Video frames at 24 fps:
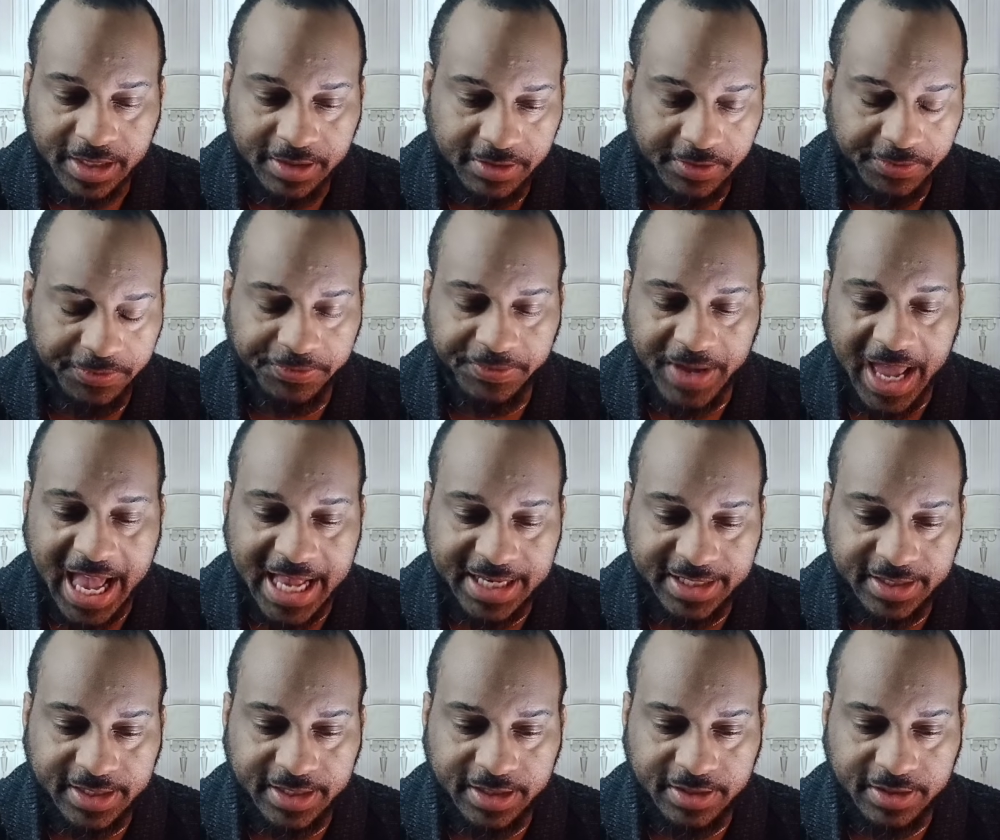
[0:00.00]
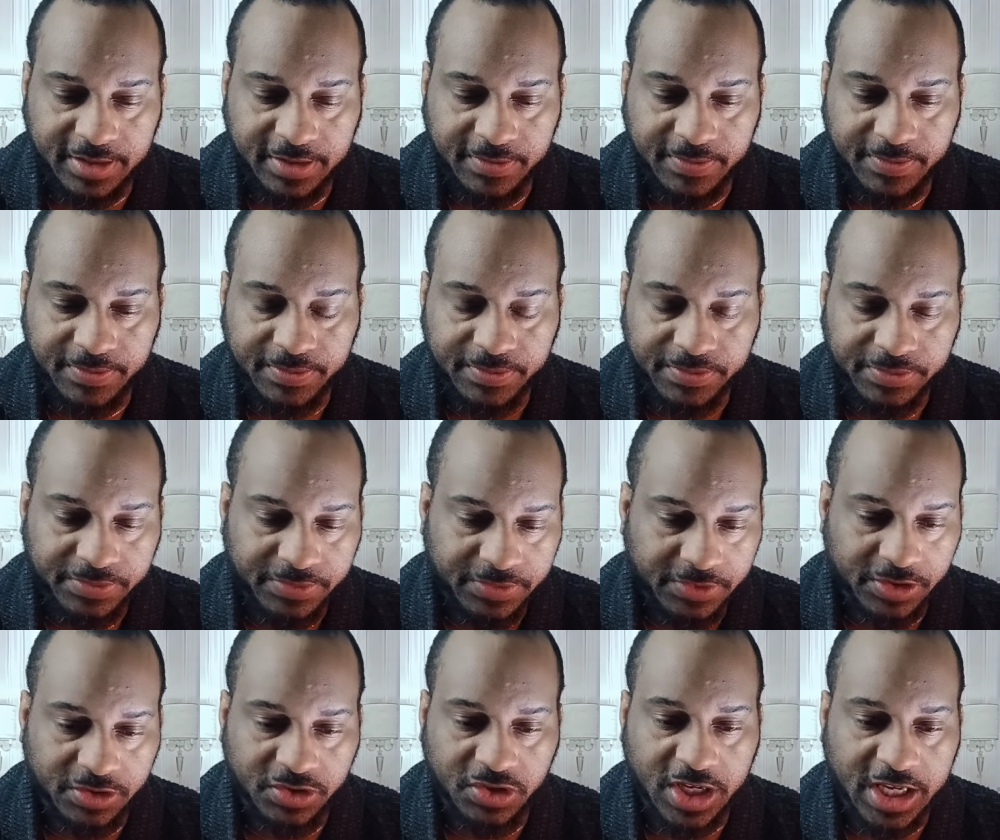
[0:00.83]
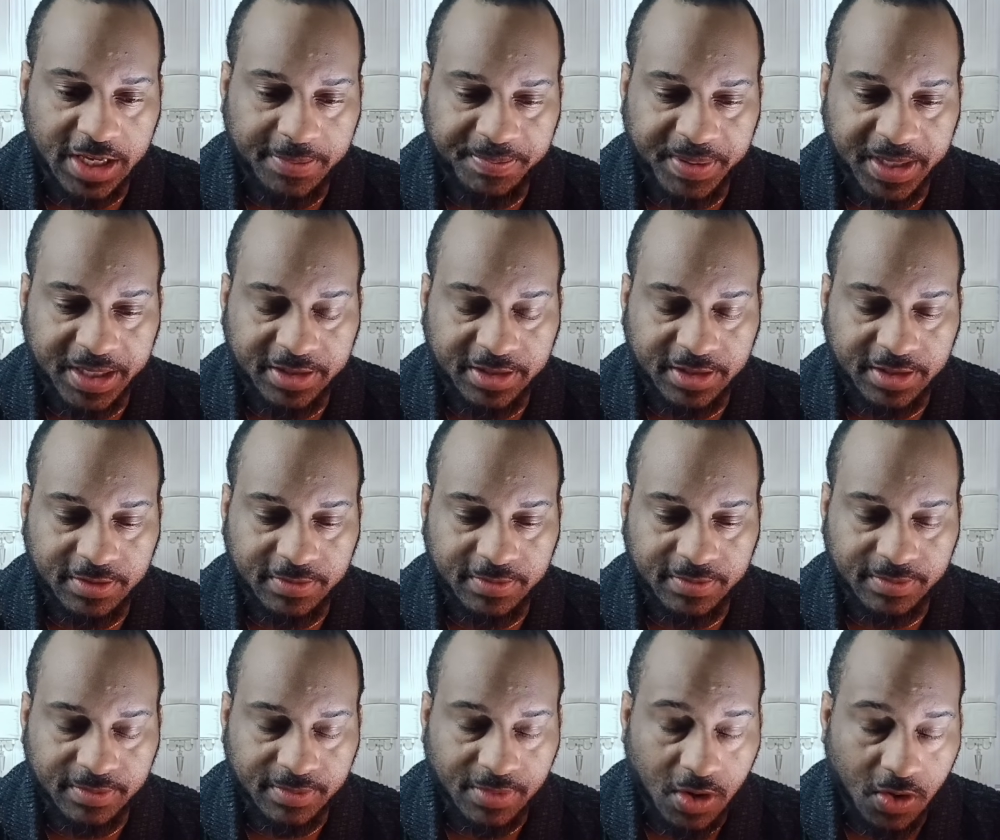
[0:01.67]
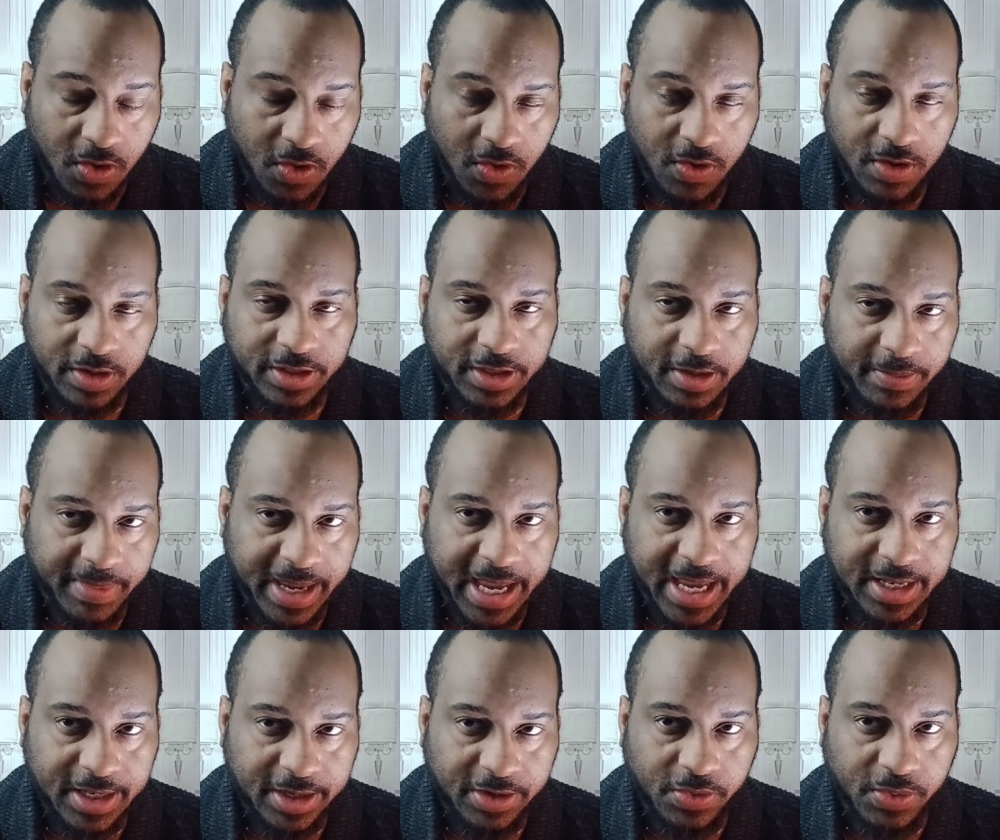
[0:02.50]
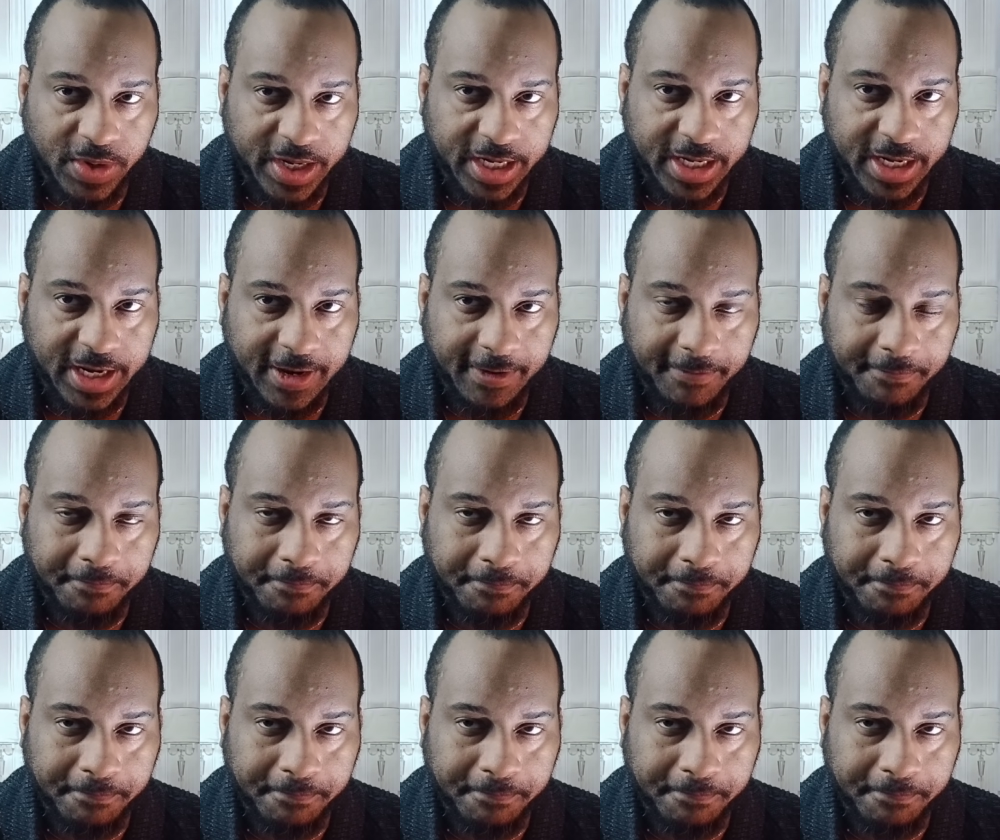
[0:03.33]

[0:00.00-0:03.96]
The fastest, the cheapest, on-demand liquidity.